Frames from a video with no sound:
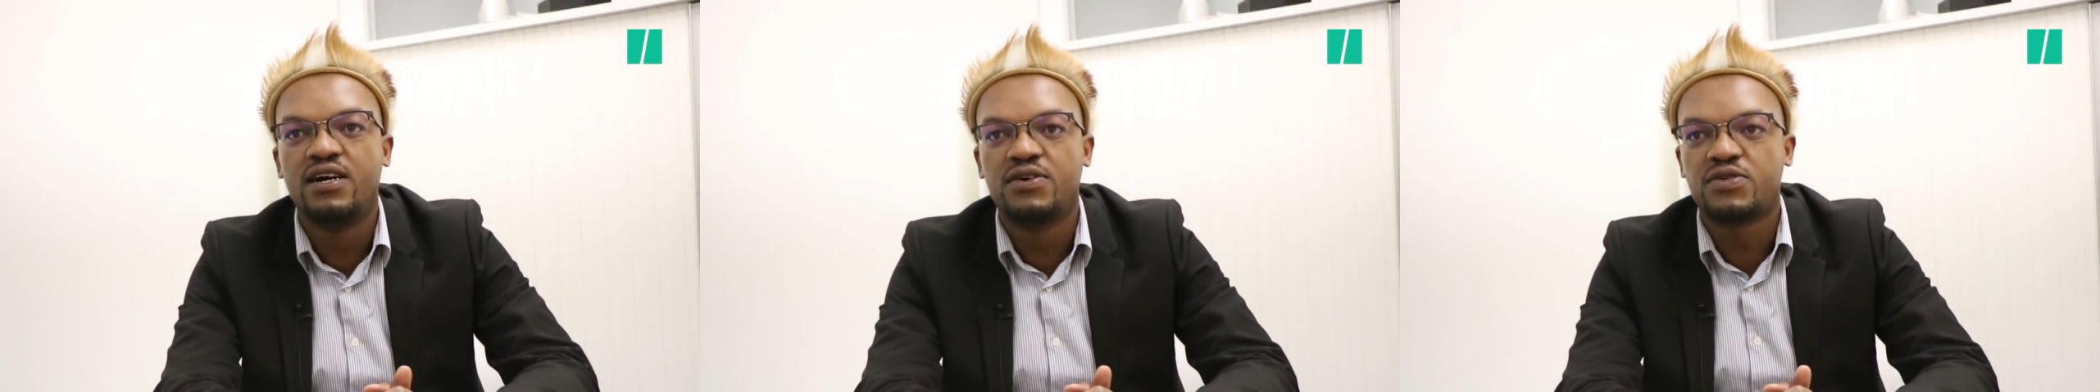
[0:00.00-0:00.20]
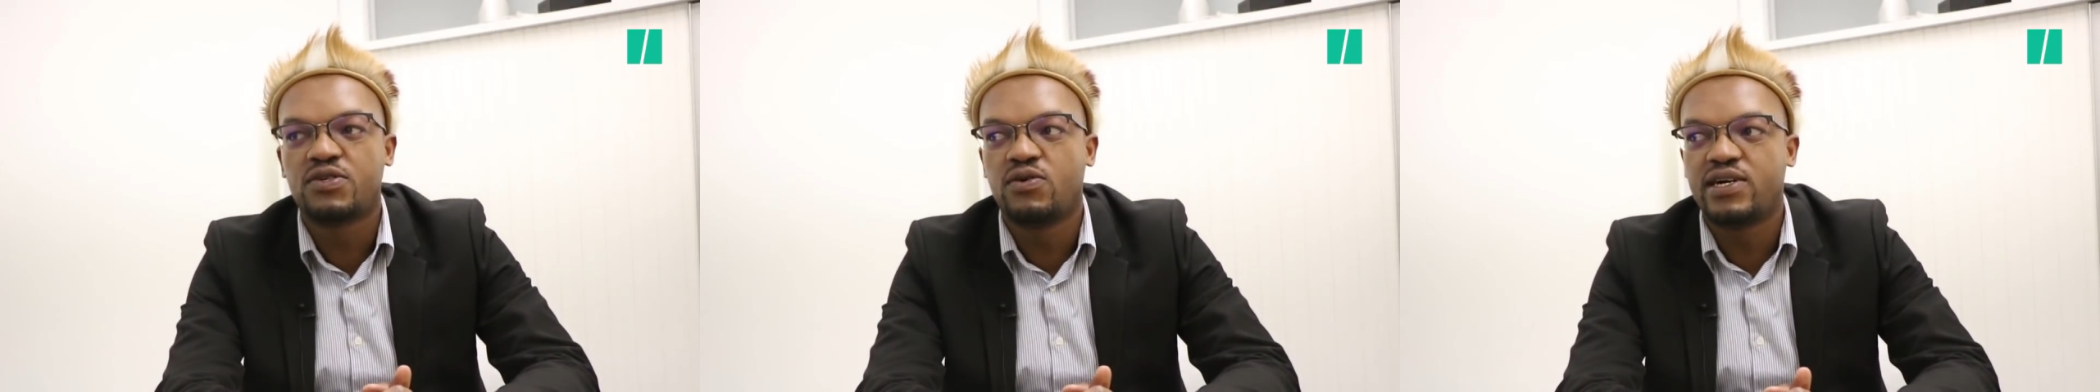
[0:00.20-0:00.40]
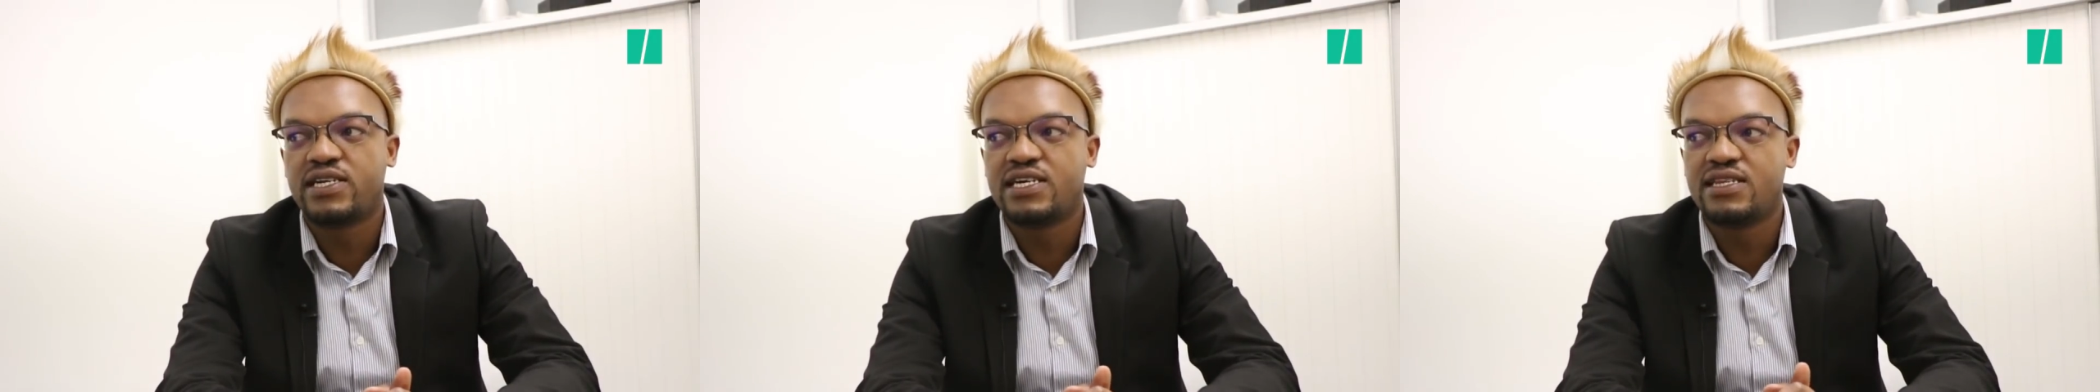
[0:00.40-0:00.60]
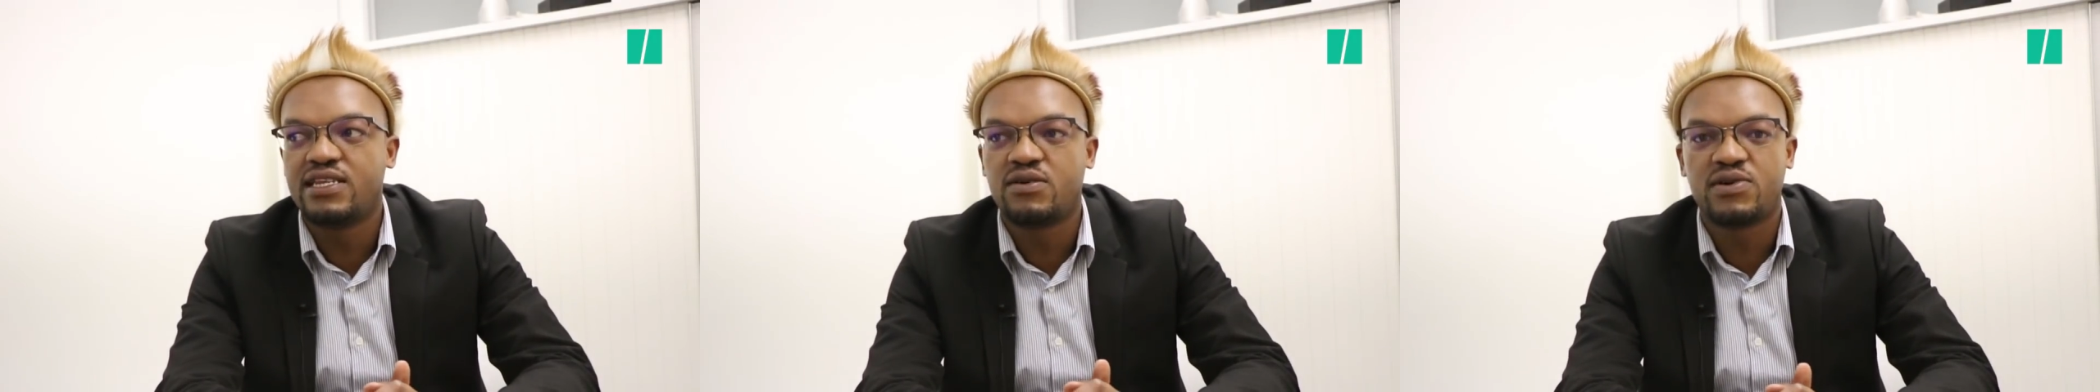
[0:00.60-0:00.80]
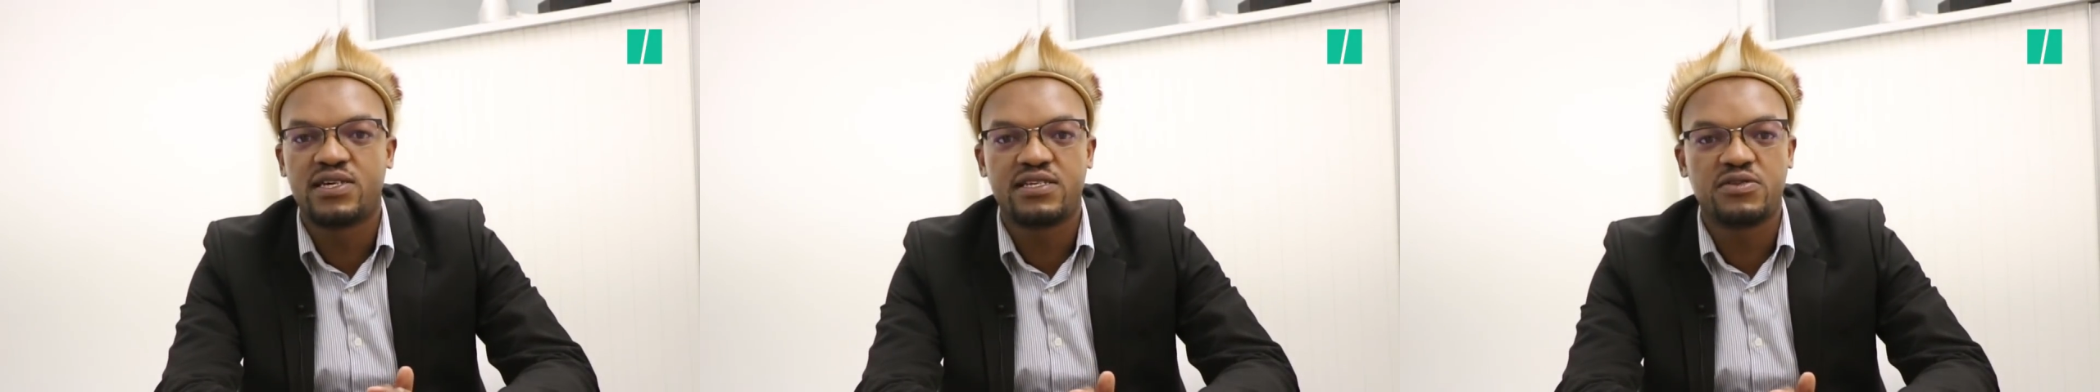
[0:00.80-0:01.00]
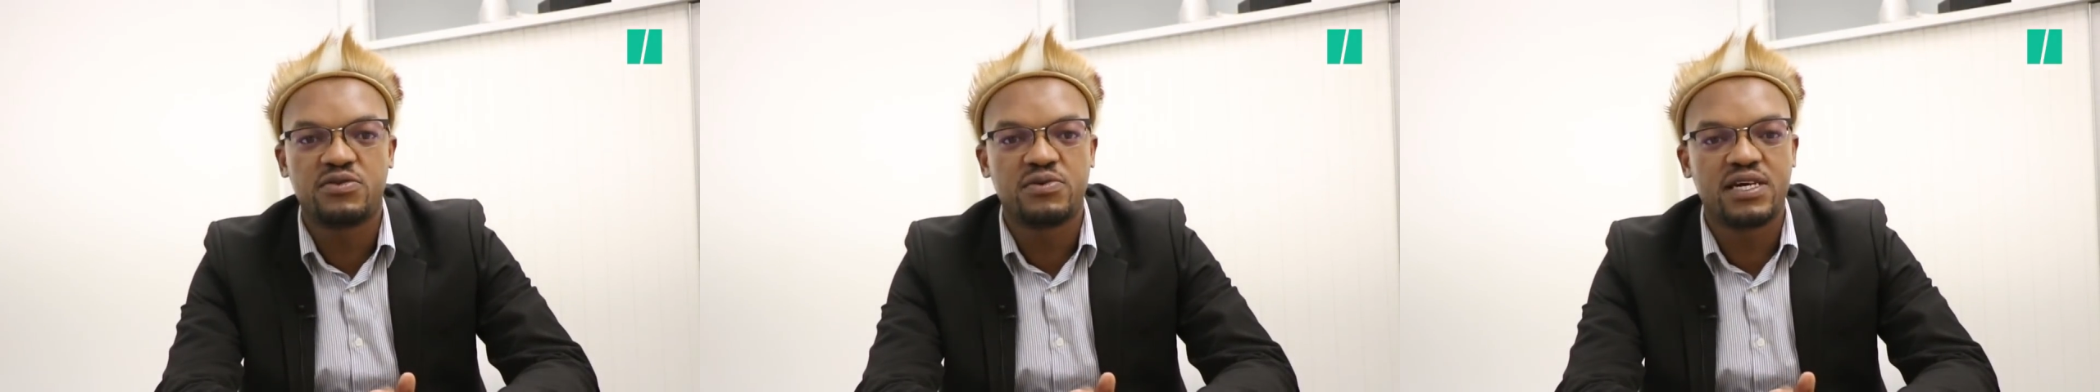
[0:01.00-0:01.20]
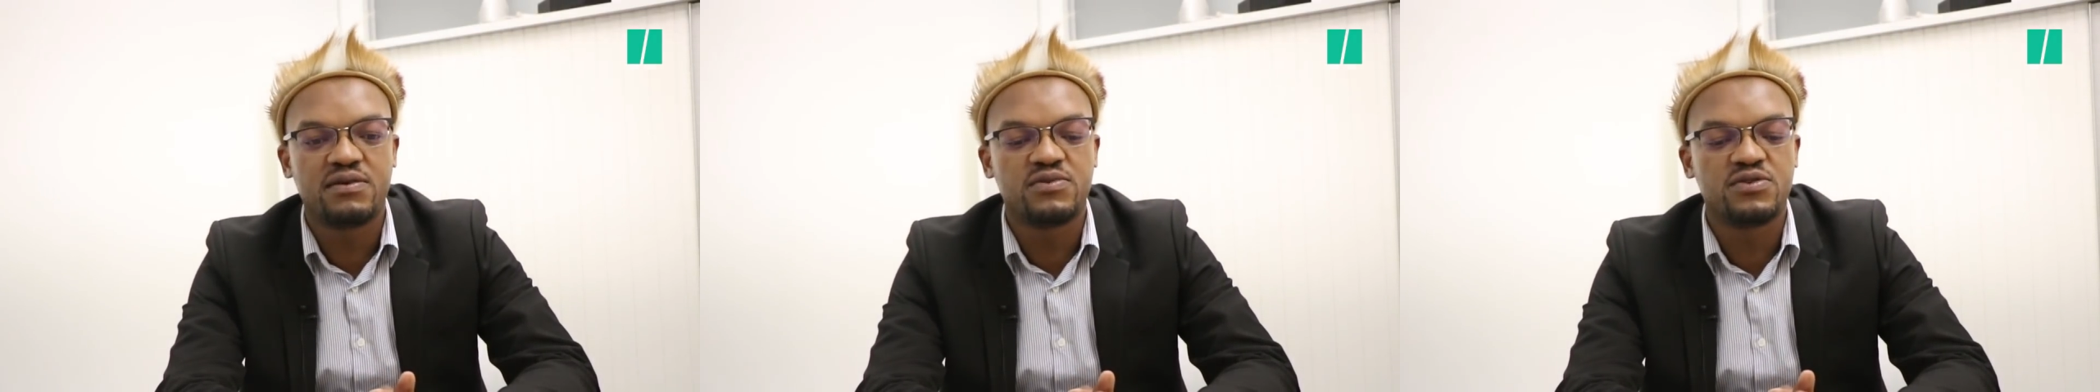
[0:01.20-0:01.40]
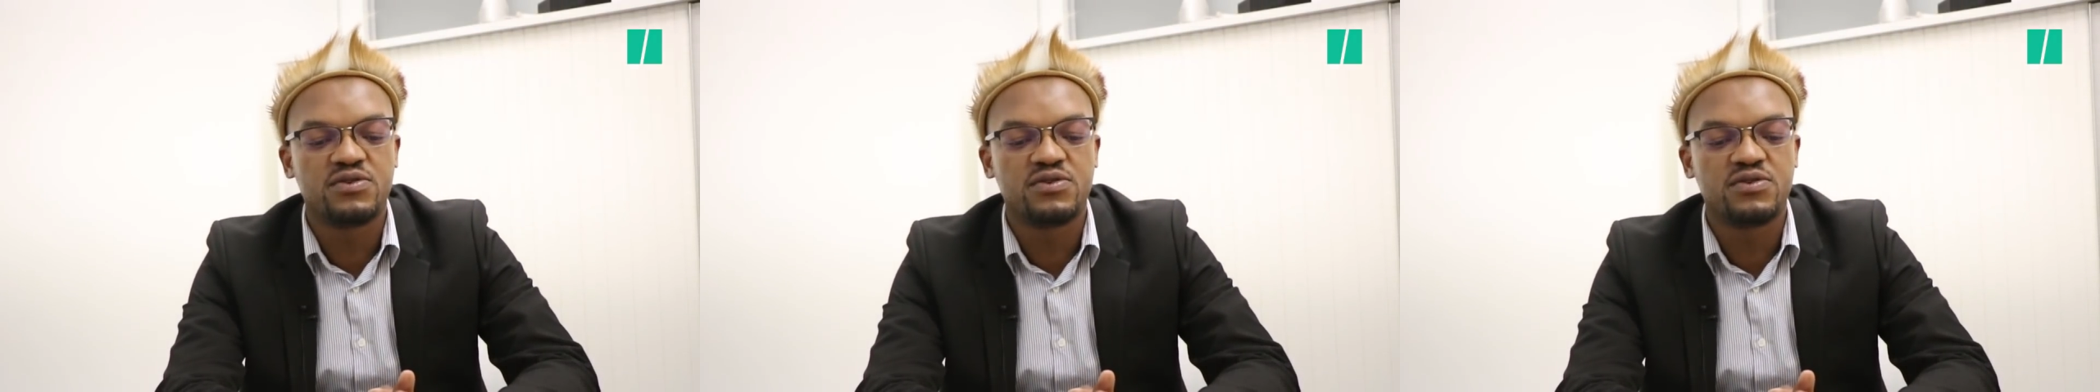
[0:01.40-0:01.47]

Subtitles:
So what he then wanted to be able